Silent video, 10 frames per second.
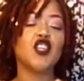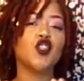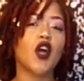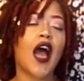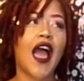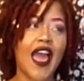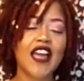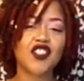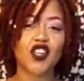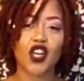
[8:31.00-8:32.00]
I had
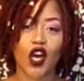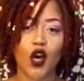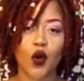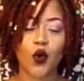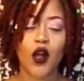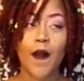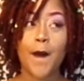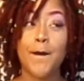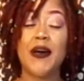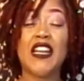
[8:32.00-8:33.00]
to go,
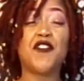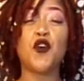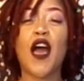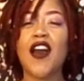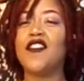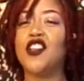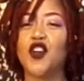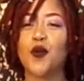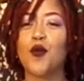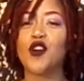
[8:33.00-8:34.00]
but if you have a
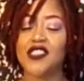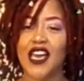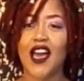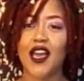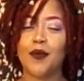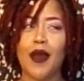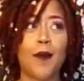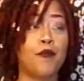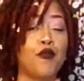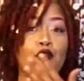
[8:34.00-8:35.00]
little more time, I
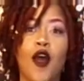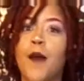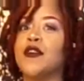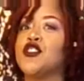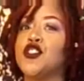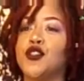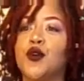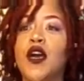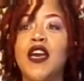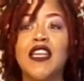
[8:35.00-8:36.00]
promise you,
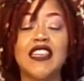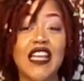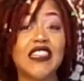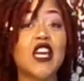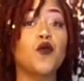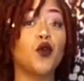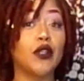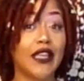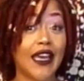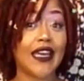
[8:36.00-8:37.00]
that thing will
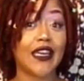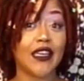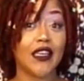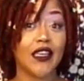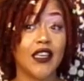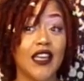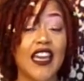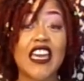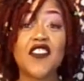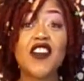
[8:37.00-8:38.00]
lay.
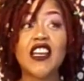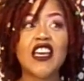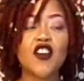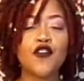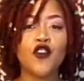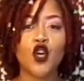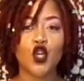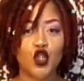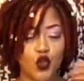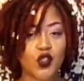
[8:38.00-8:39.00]
Even if
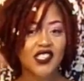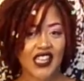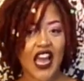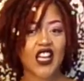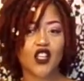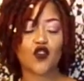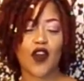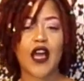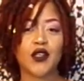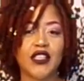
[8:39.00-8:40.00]
you style
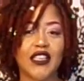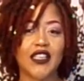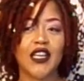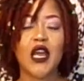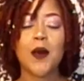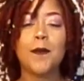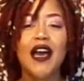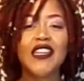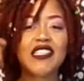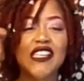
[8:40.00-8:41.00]
around it, by
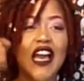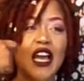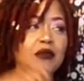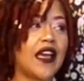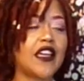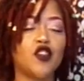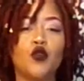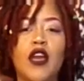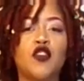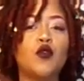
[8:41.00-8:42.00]
the time like you
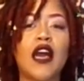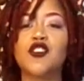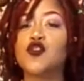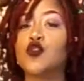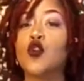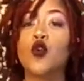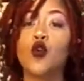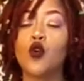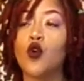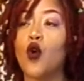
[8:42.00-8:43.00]
got
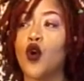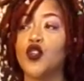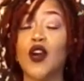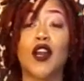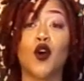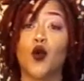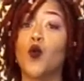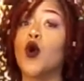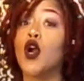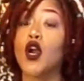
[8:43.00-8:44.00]
school or you got to go to
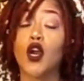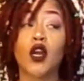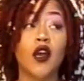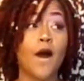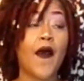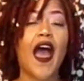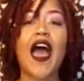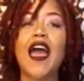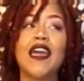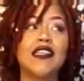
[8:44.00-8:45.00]
work,
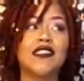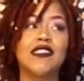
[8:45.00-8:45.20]
I